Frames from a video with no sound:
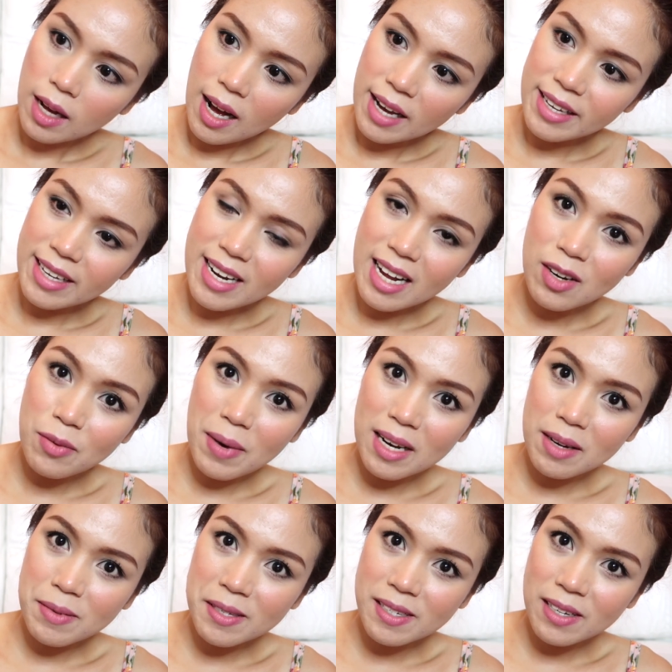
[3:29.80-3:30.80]
Ayan na,
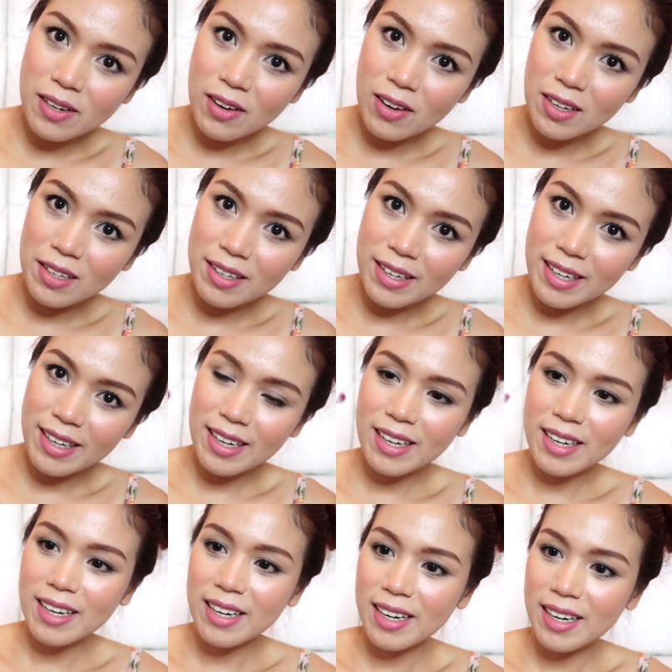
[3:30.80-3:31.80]
lumalabas na yung color.
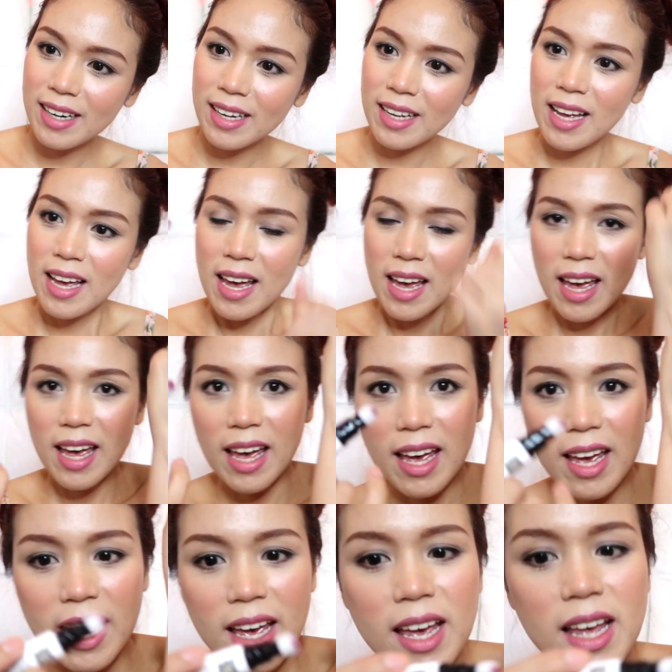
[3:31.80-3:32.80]

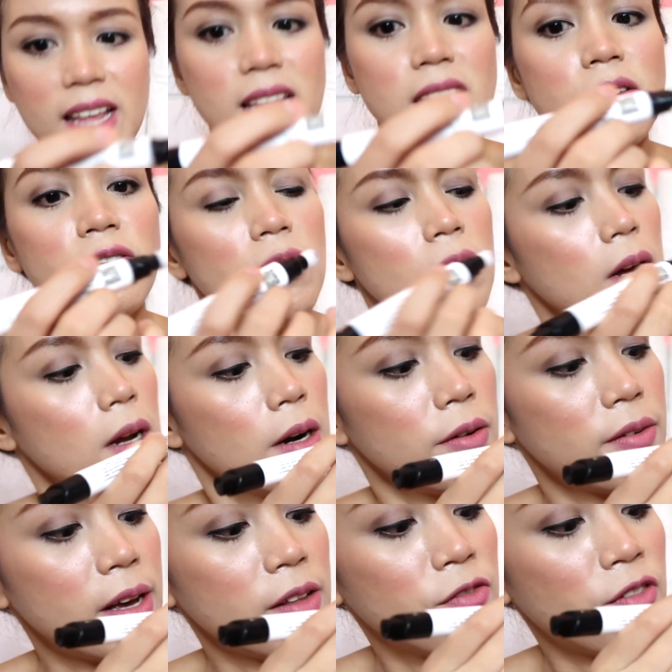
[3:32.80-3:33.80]
And,
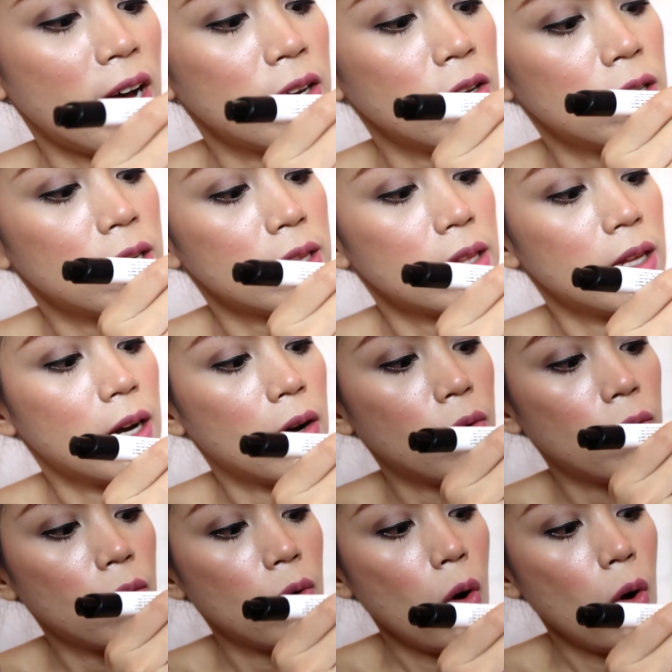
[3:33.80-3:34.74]
red-violet daw.